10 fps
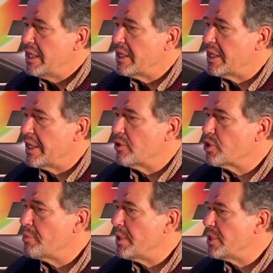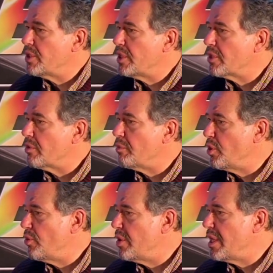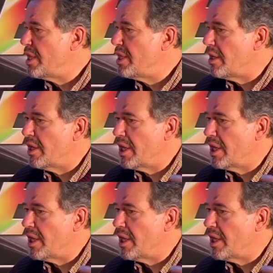LGBT community,